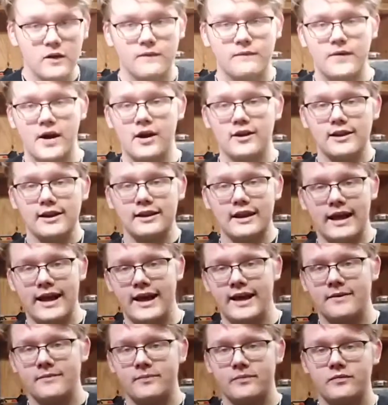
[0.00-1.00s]
They're fairly
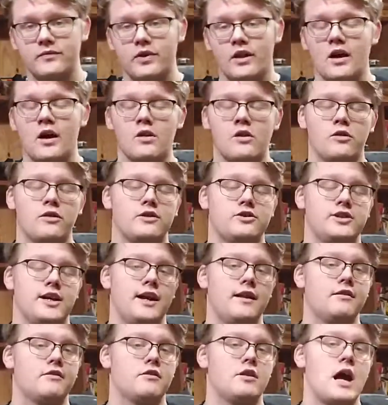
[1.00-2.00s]
light, although the
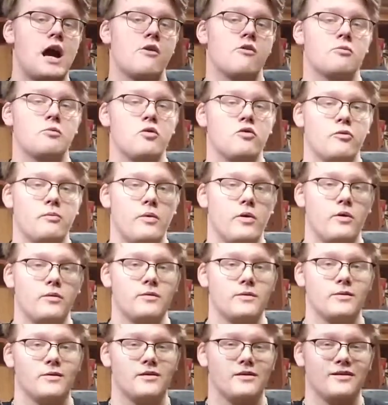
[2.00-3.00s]
chains are not
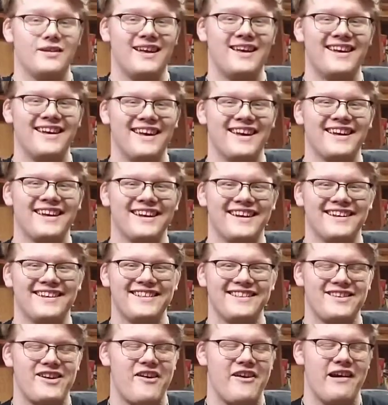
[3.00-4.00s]
removable.
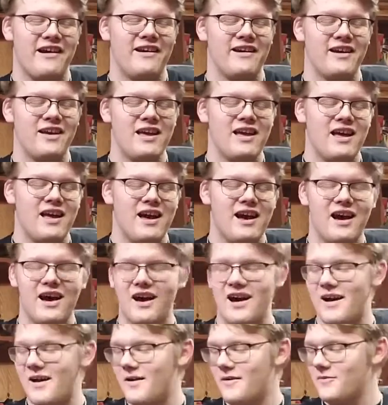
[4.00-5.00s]
Sorry.
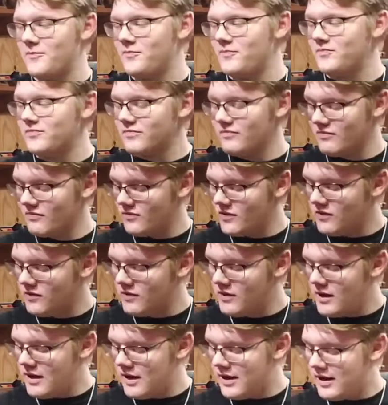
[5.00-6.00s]

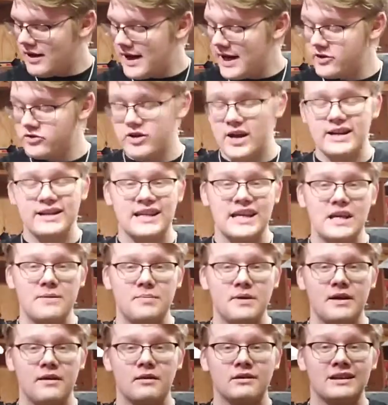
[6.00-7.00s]
I tried to
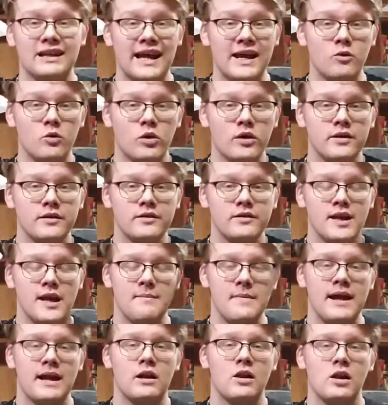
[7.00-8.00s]
keep it light woods.
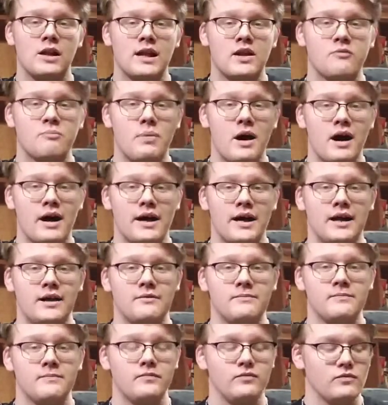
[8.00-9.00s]
I made it all out of
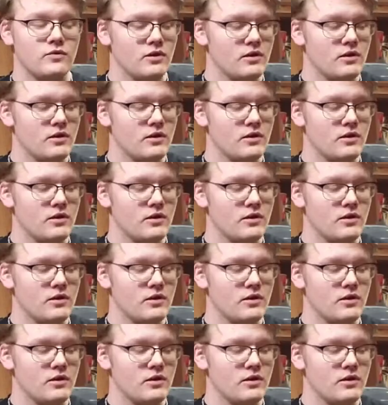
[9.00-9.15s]
pine.